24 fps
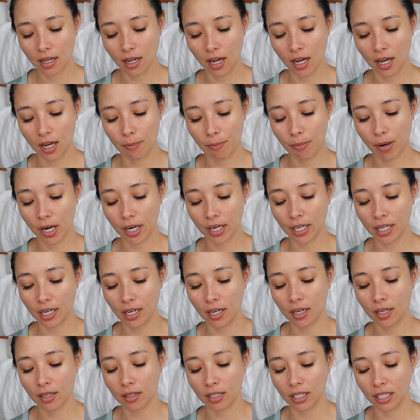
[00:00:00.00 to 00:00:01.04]

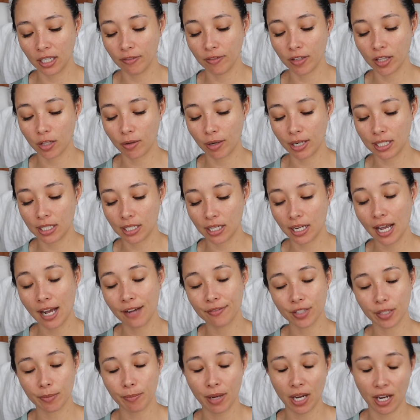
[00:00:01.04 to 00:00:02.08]
parking, even though I did
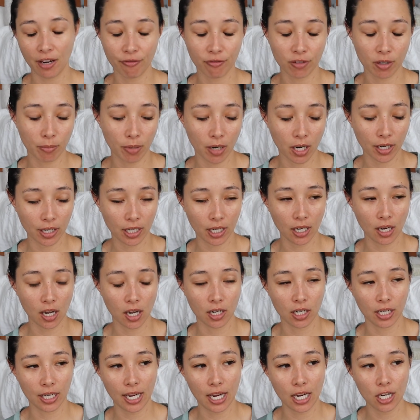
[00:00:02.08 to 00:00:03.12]
have to pay for parking
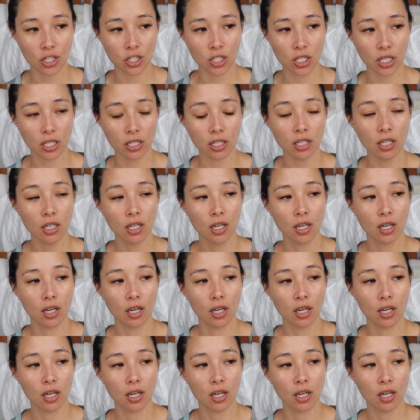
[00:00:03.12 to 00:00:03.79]
on occasion,